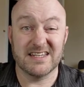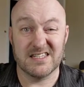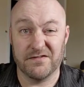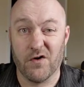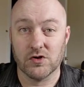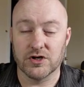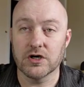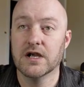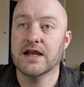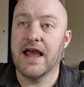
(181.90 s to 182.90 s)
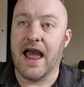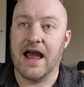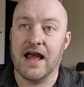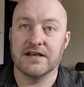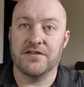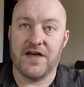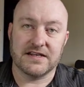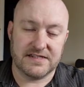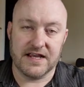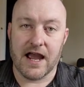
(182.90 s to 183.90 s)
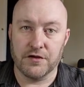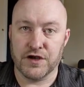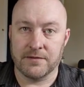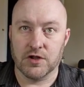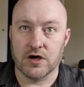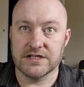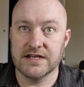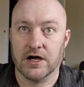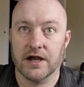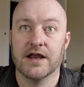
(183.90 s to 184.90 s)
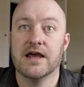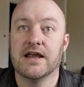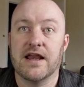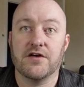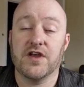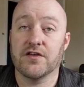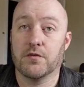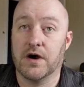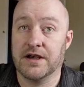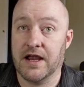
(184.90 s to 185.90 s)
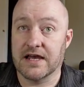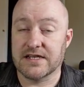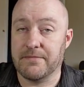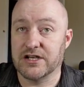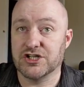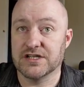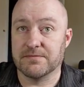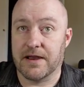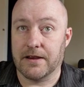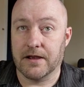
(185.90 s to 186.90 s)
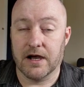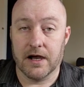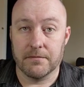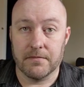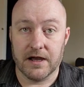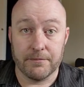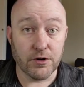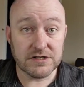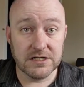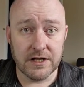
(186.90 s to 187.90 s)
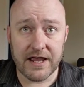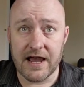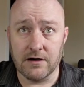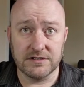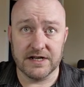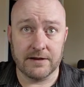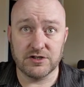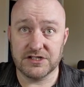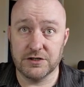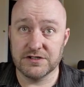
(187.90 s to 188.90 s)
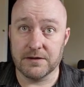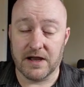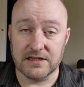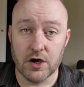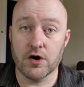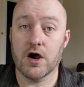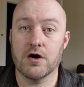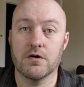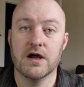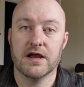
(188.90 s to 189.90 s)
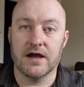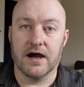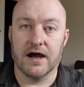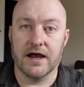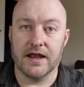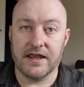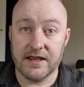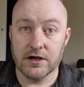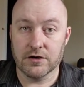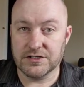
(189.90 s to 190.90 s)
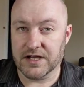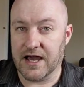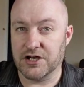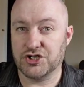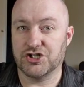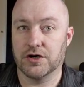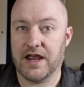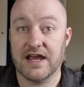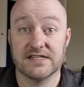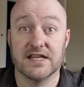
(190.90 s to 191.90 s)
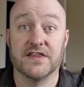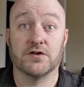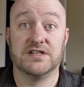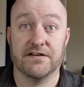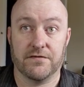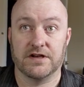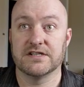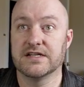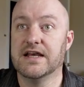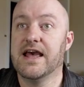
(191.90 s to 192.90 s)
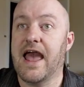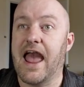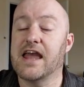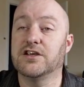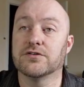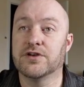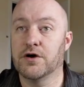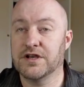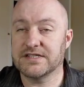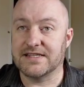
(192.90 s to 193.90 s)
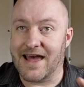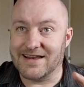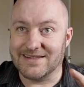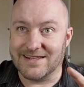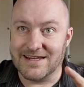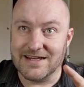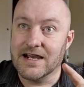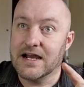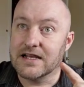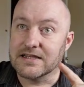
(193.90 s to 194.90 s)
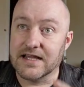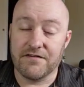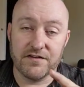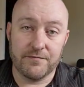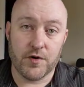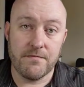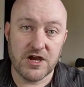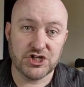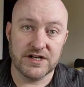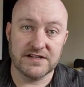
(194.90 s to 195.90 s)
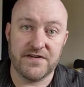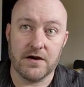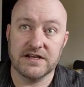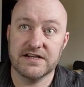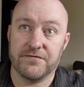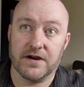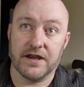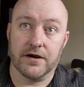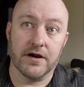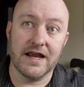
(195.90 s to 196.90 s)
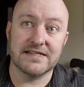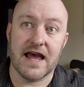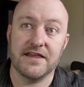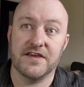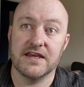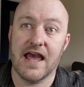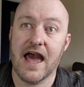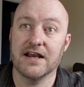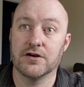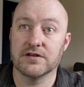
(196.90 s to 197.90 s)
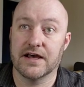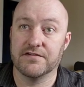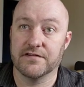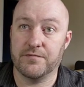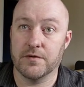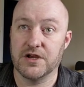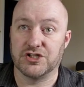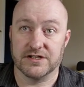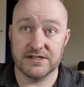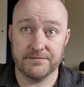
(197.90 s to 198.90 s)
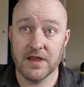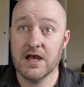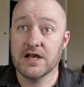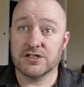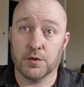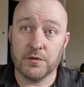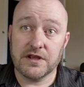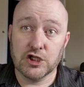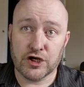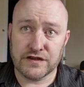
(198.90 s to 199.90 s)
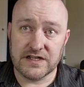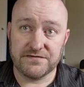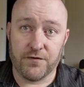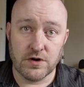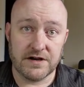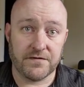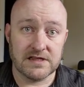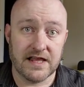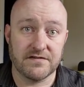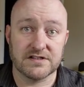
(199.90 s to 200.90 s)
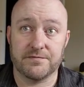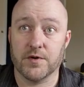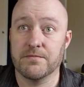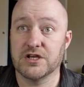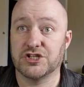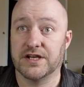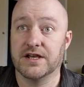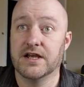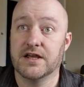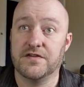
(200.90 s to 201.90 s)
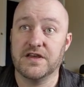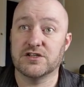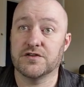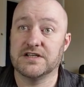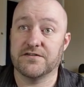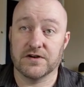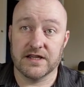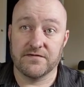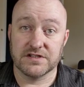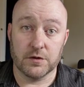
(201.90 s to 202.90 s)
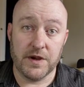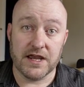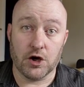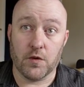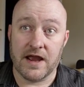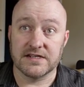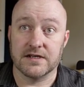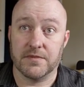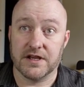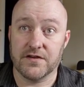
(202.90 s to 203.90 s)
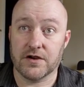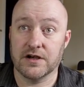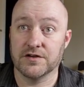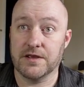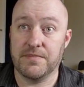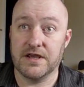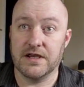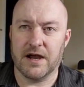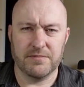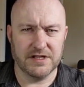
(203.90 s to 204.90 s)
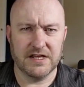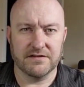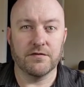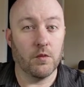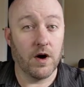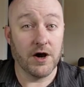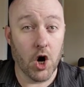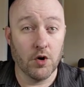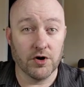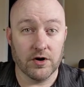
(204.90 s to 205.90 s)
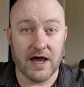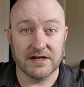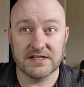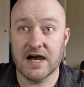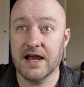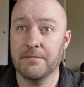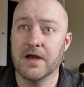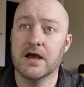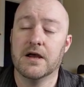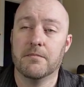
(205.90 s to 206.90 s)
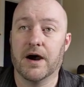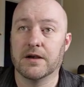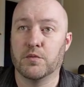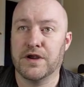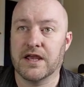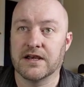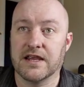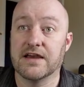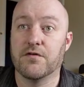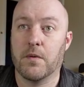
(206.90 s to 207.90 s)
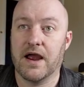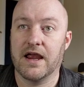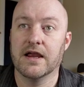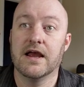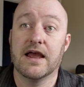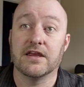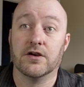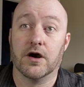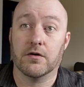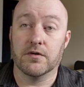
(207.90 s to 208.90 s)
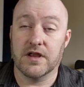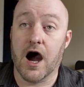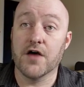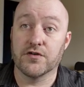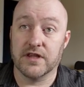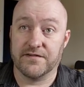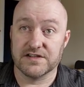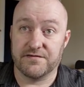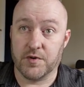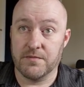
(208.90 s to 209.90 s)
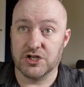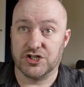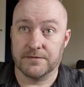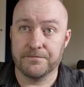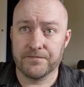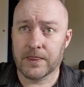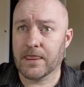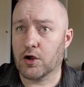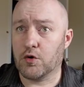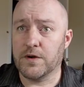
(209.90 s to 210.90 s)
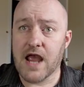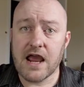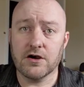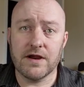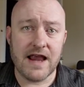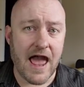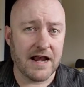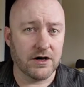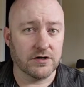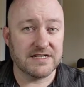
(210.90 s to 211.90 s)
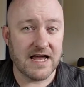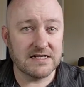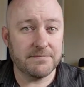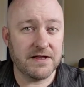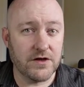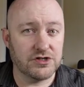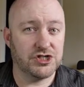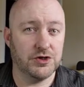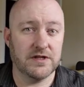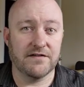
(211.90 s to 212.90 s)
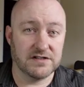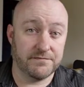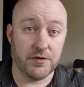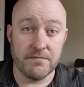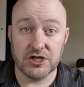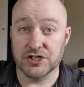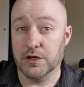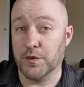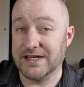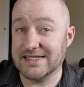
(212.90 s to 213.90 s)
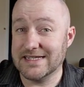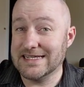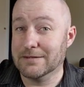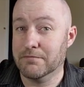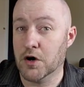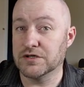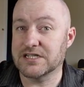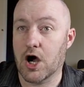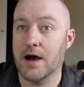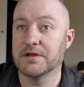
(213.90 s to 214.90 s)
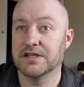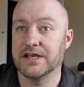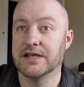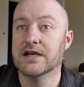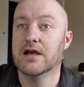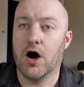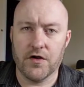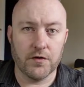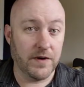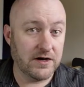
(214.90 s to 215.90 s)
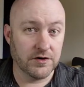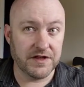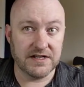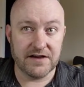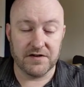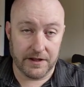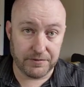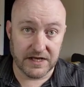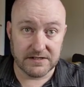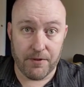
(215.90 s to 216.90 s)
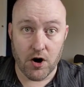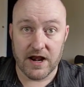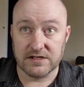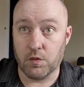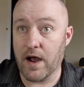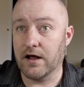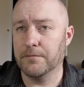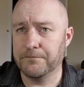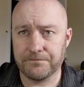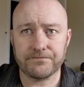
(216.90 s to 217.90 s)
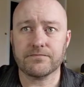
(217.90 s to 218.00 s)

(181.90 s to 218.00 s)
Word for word: That's the folder, and that's the account that I'm logged in on. Now, the other one, as I mentioned, is my, uh, my personal account, and I'm just using my logo uh, here to kind of showcase that they're different. And you'll notice that the level of permission is very different here. It's the editor level of permissions. So when we look at these four different levels of permission, these are the different levels that we can grant somebody. There can only be, I believe, one owner at a time, but we can give away, you know, other levels of permission. Creator and editor tend to be those two levels of permission that we see the most commonly, although read-only definitely plays a part as well.